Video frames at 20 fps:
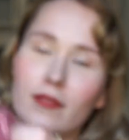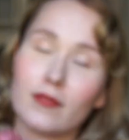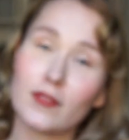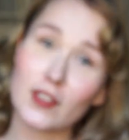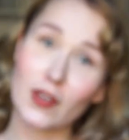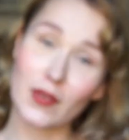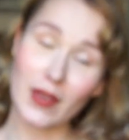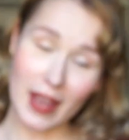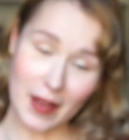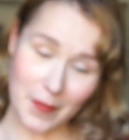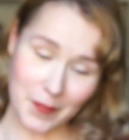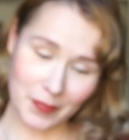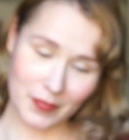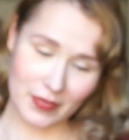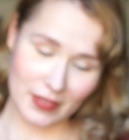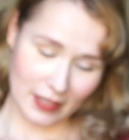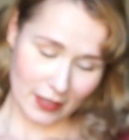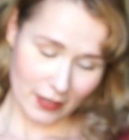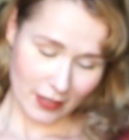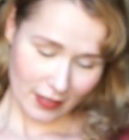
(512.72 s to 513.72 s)
So yeah,
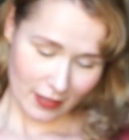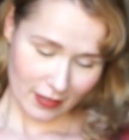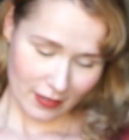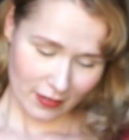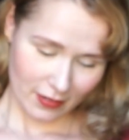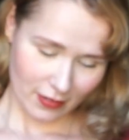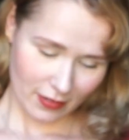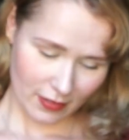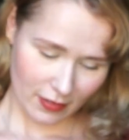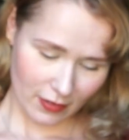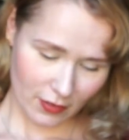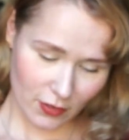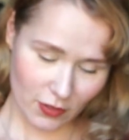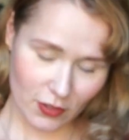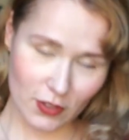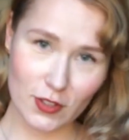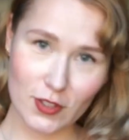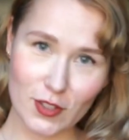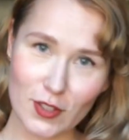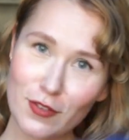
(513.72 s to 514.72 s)

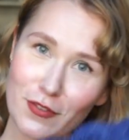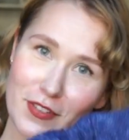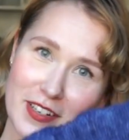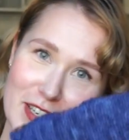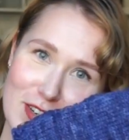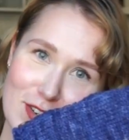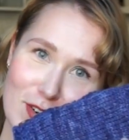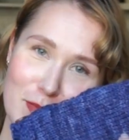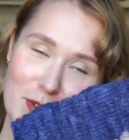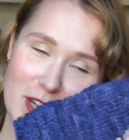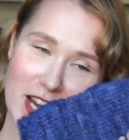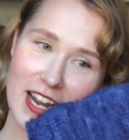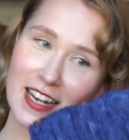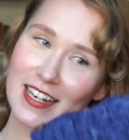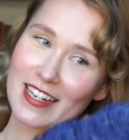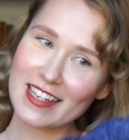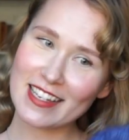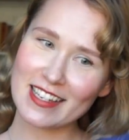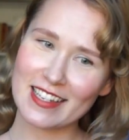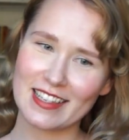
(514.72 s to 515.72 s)
two finished
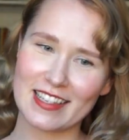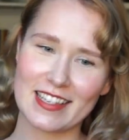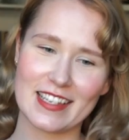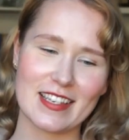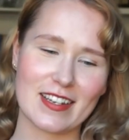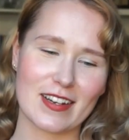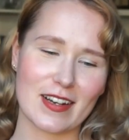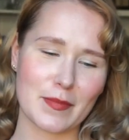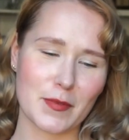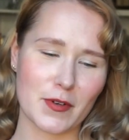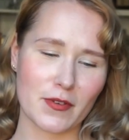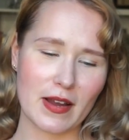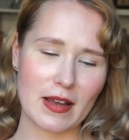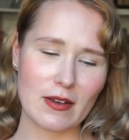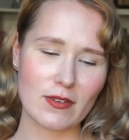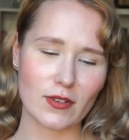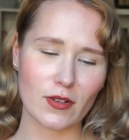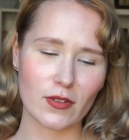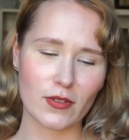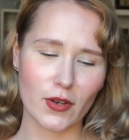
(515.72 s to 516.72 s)
objects this time
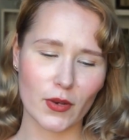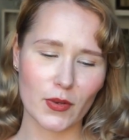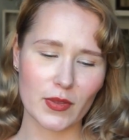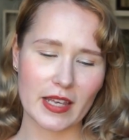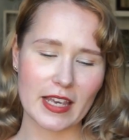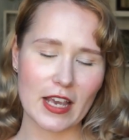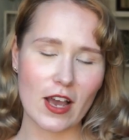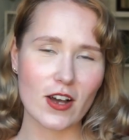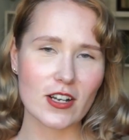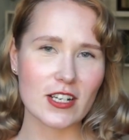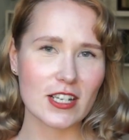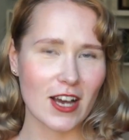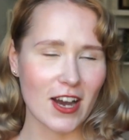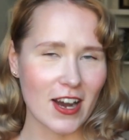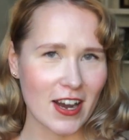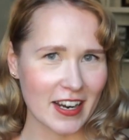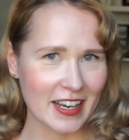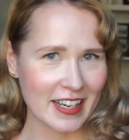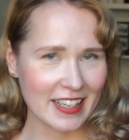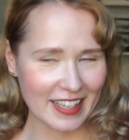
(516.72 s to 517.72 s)
around, although they are
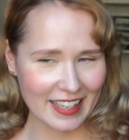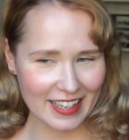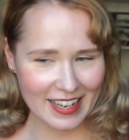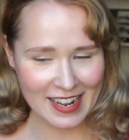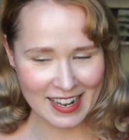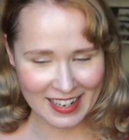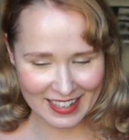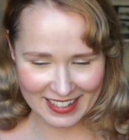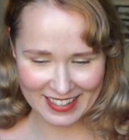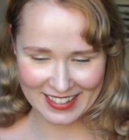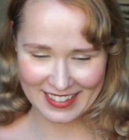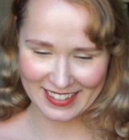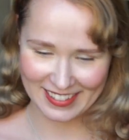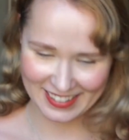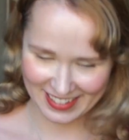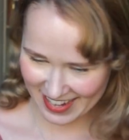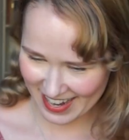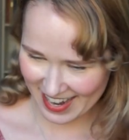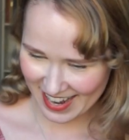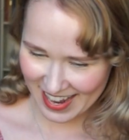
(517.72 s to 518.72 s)
tiny.
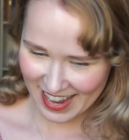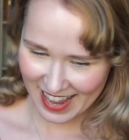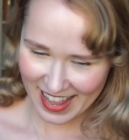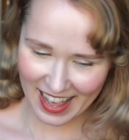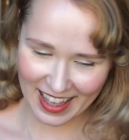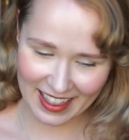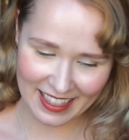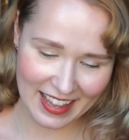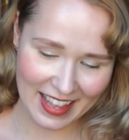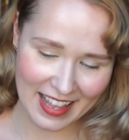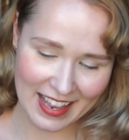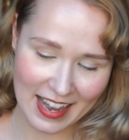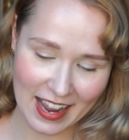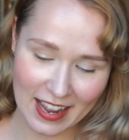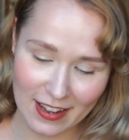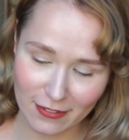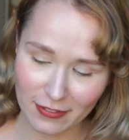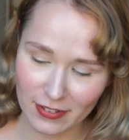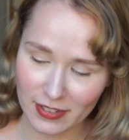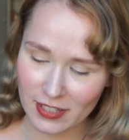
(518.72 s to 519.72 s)
And then
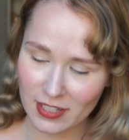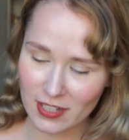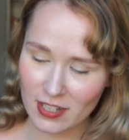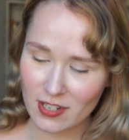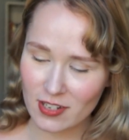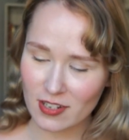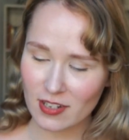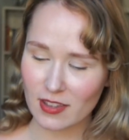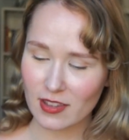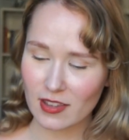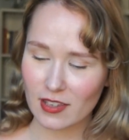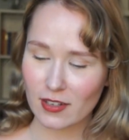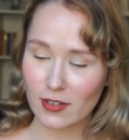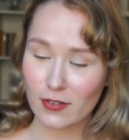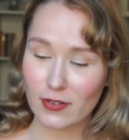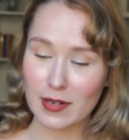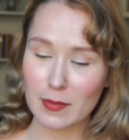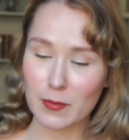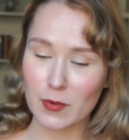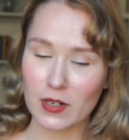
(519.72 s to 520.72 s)
I finished the
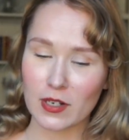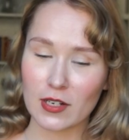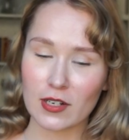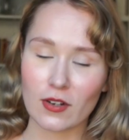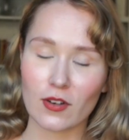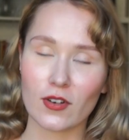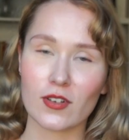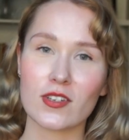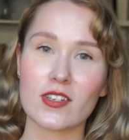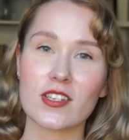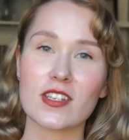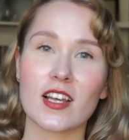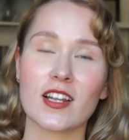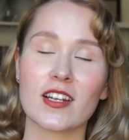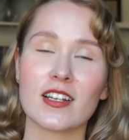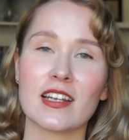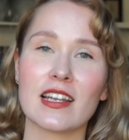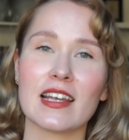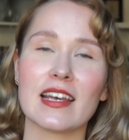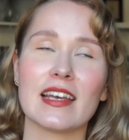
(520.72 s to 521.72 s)
cream one on
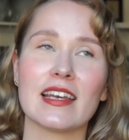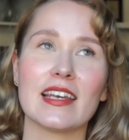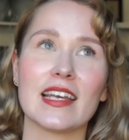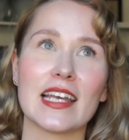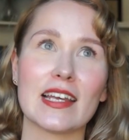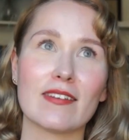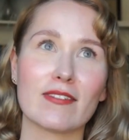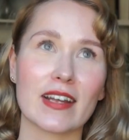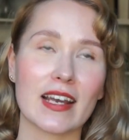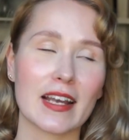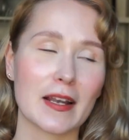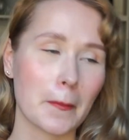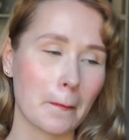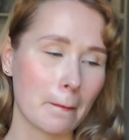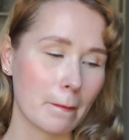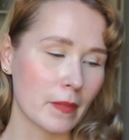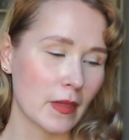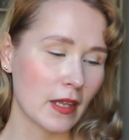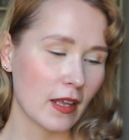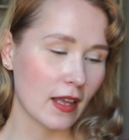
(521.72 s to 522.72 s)
Sunday evening,
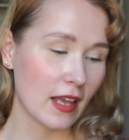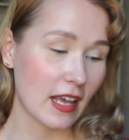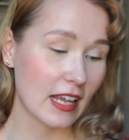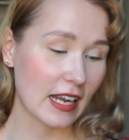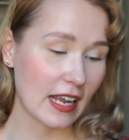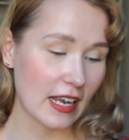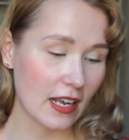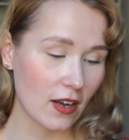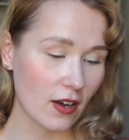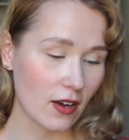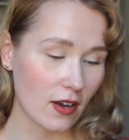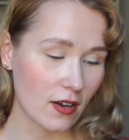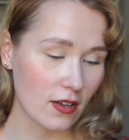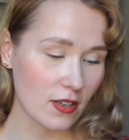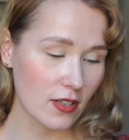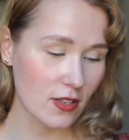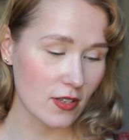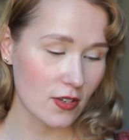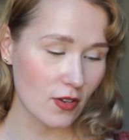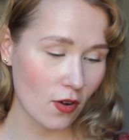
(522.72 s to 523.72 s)
and I
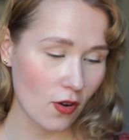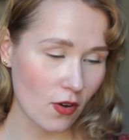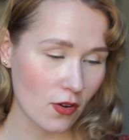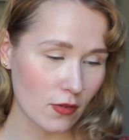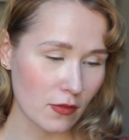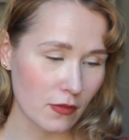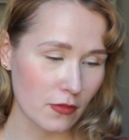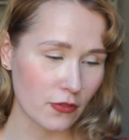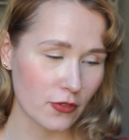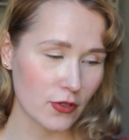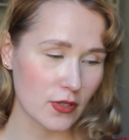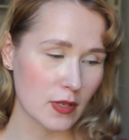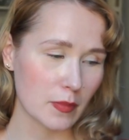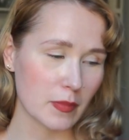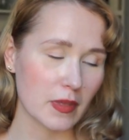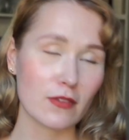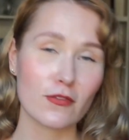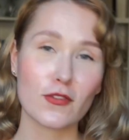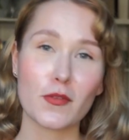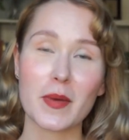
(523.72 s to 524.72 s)
cast on for
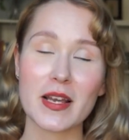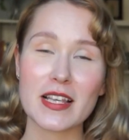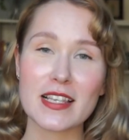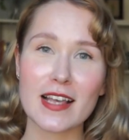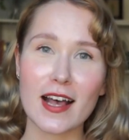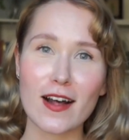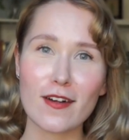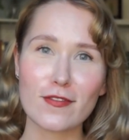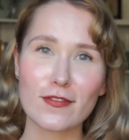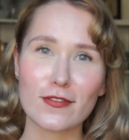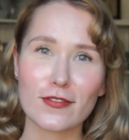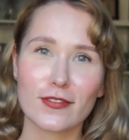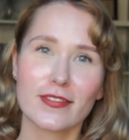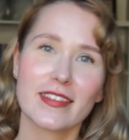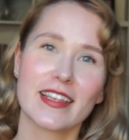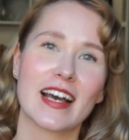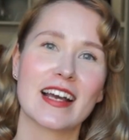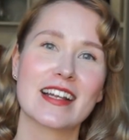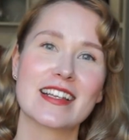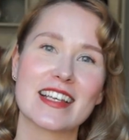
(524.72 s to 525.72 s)
something for myself
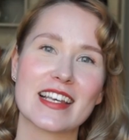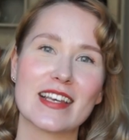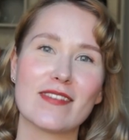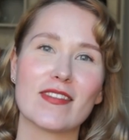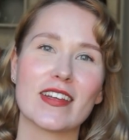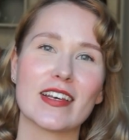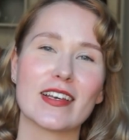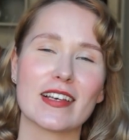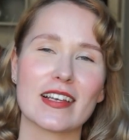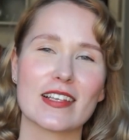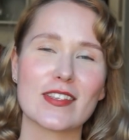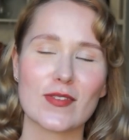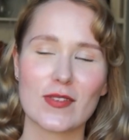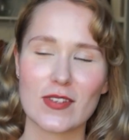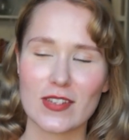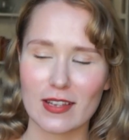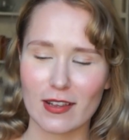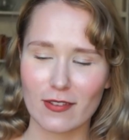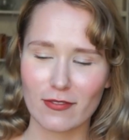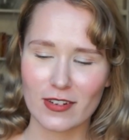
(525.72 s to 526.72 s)
that evening as soon
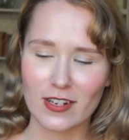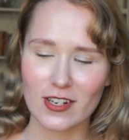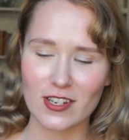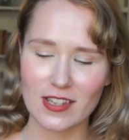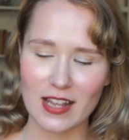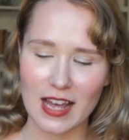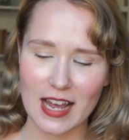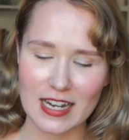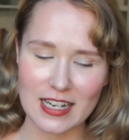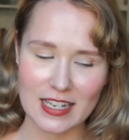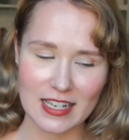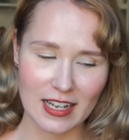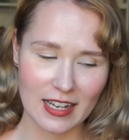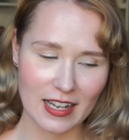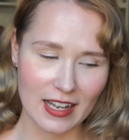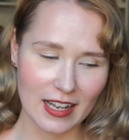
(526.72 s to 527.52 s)
as I finished that.